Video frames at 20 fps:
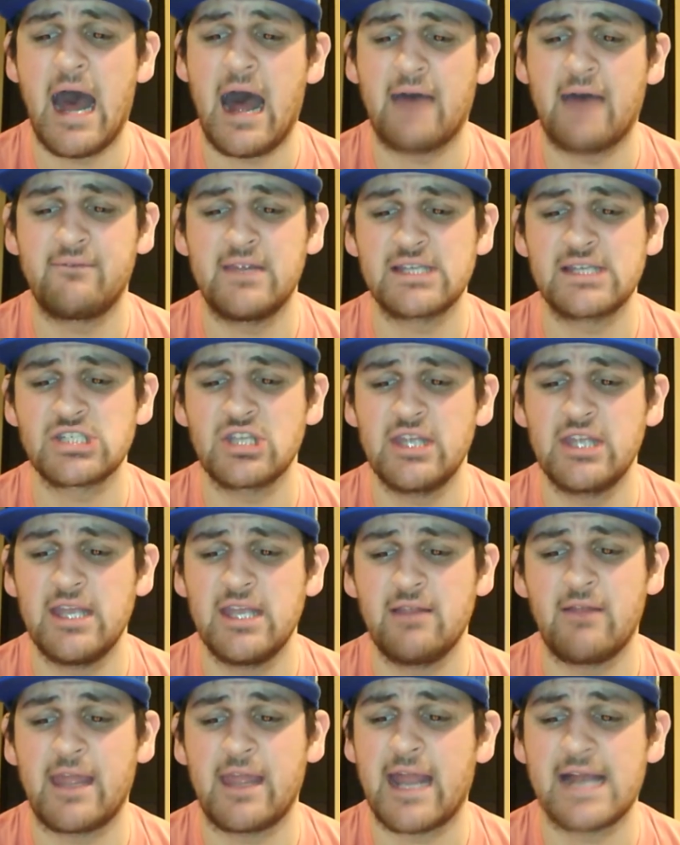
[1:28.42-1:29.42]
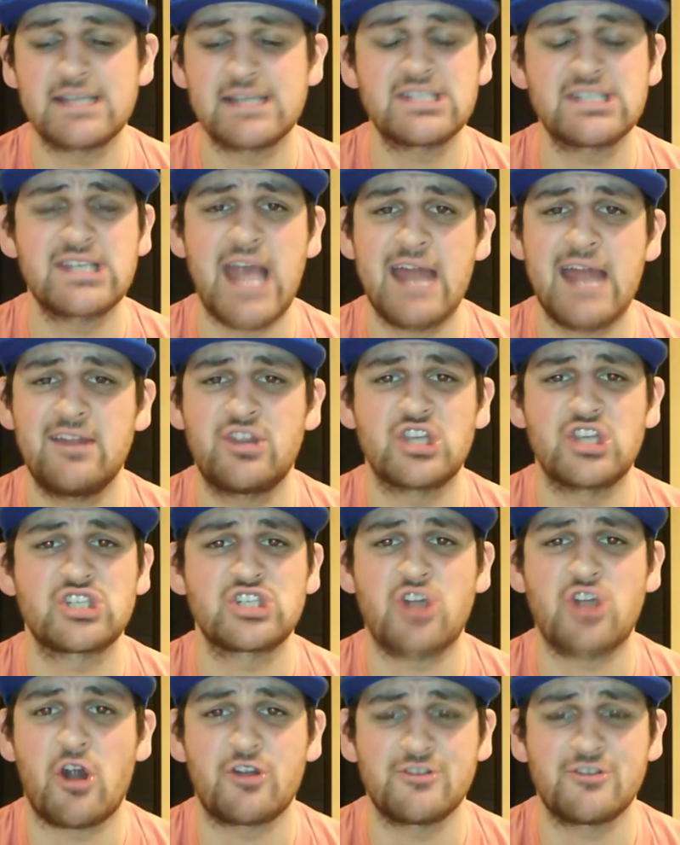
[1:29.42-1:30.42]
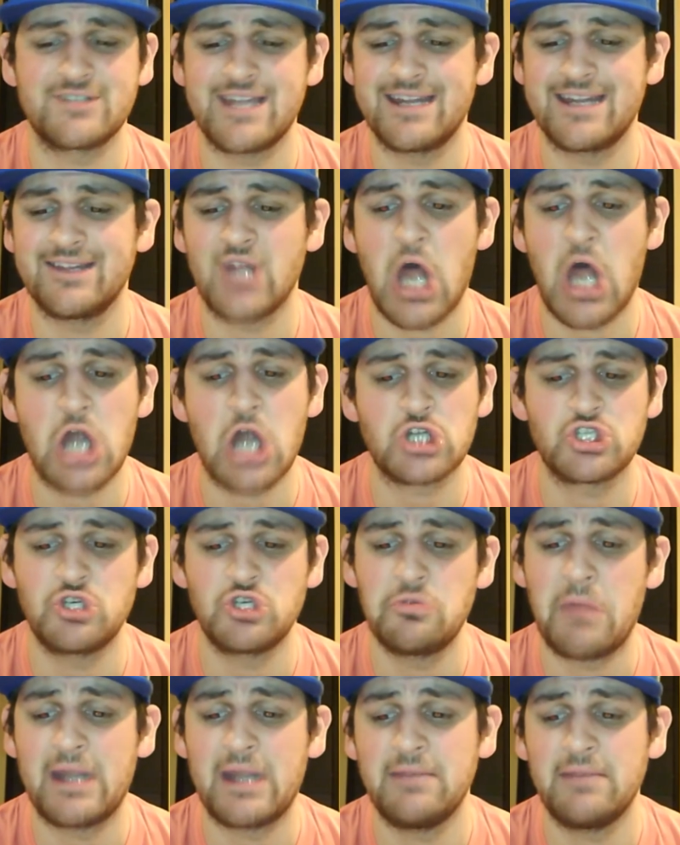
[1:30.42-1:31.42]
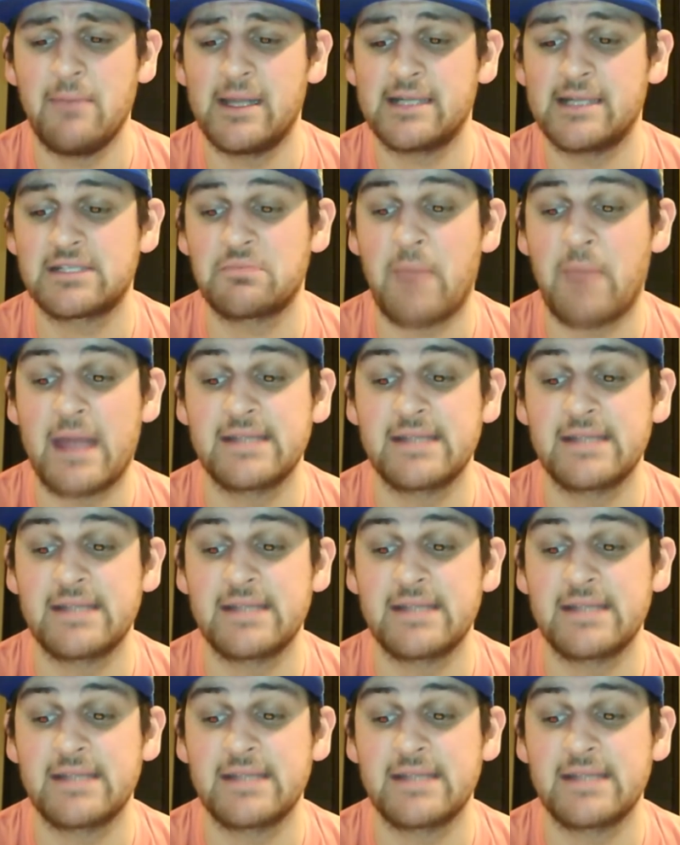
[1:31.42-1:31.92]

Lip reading: Obviously, like I said, the starters didn't log too many minutes.